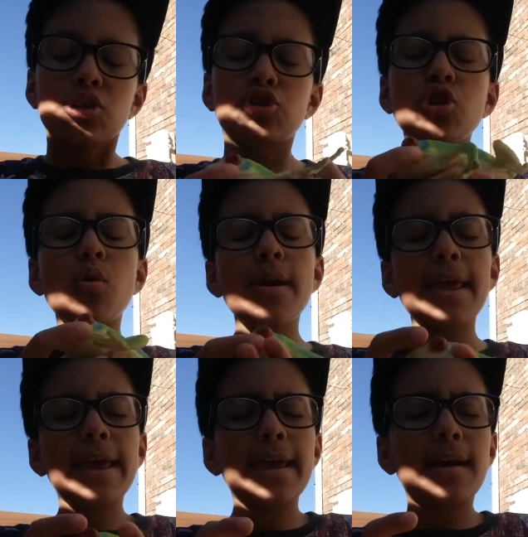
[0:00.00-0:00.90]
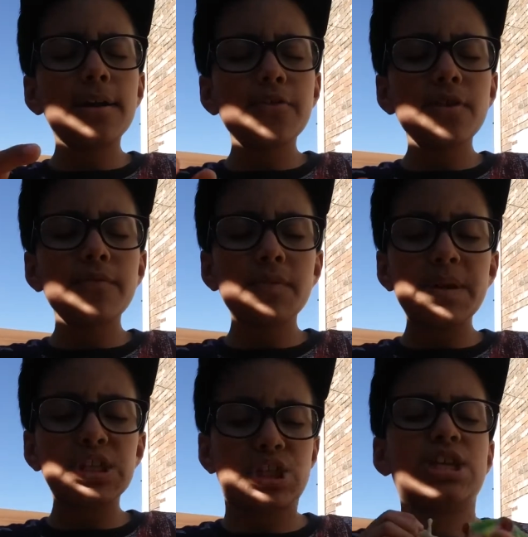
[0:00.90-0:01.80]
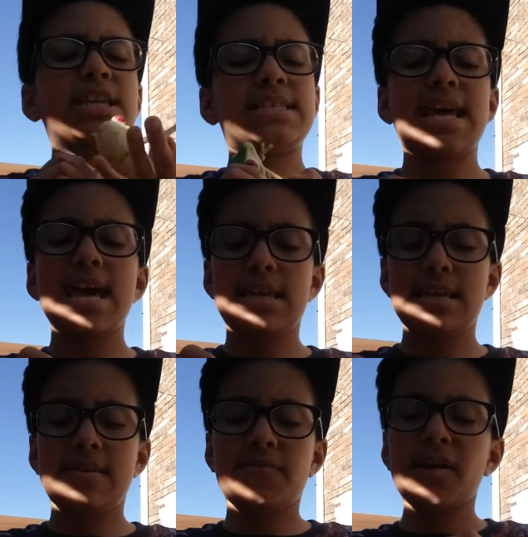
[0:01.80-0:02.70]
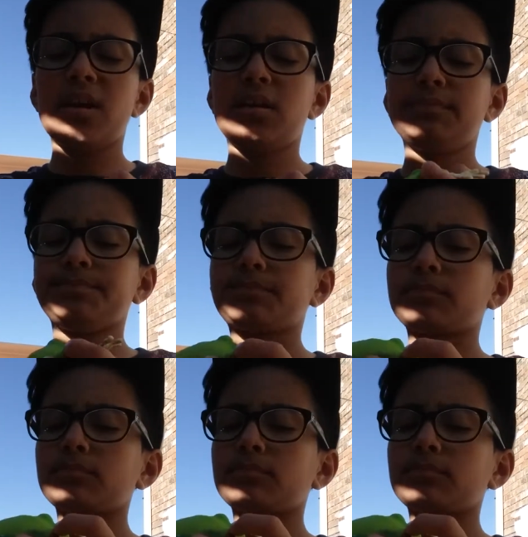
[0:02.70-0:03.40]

So another information is that if a